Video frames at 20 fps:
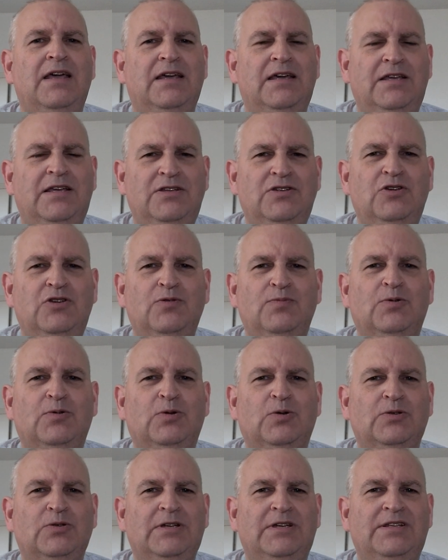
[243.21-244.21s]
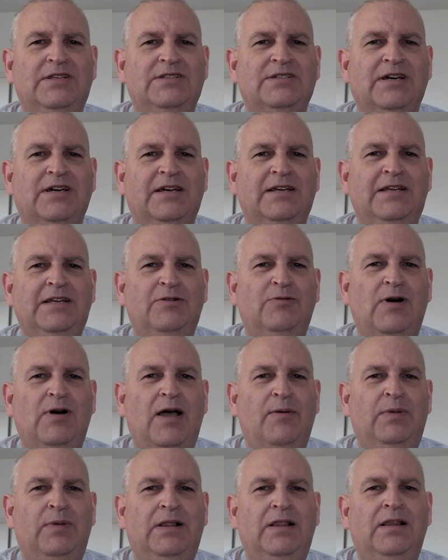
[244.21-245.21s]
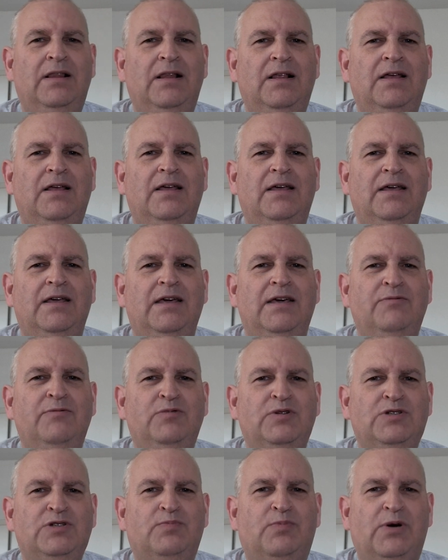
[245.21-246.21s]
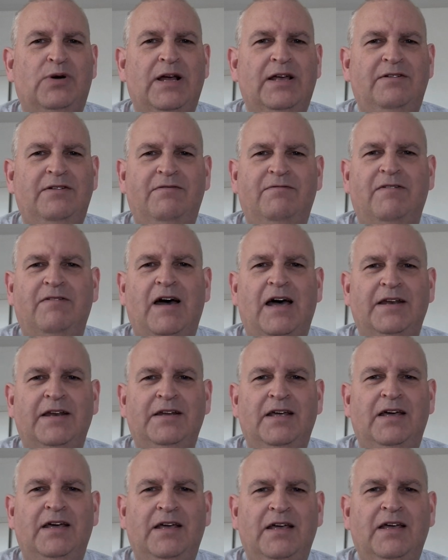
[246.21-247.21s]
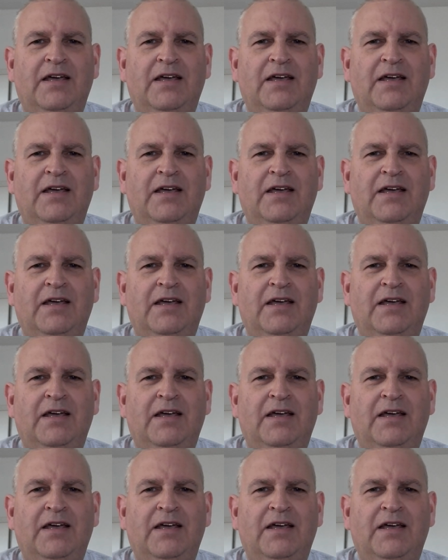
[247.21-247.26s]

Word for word: in Newport in Tiny Rebel. It was Breadfan.